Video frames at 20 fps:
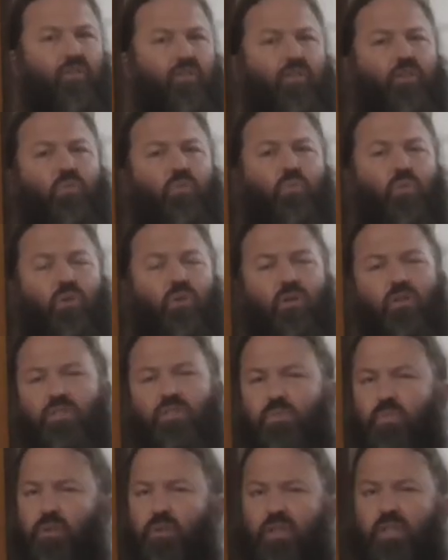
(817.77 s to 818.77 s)
the
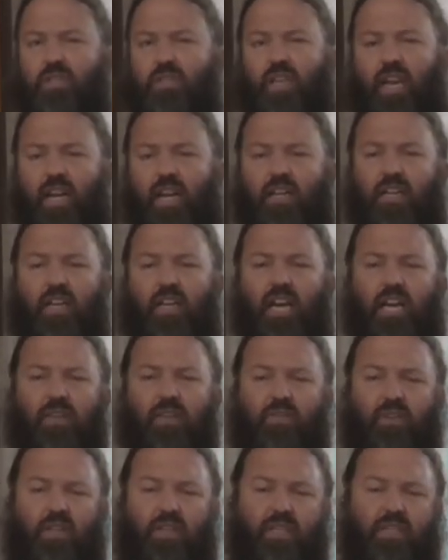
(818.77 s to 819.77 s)
wars with the
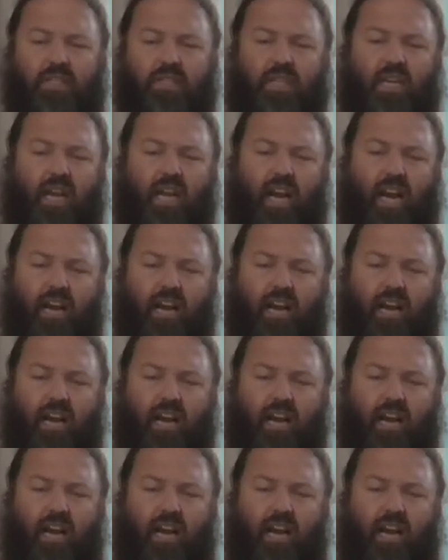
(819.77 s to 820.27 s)
Scandinavians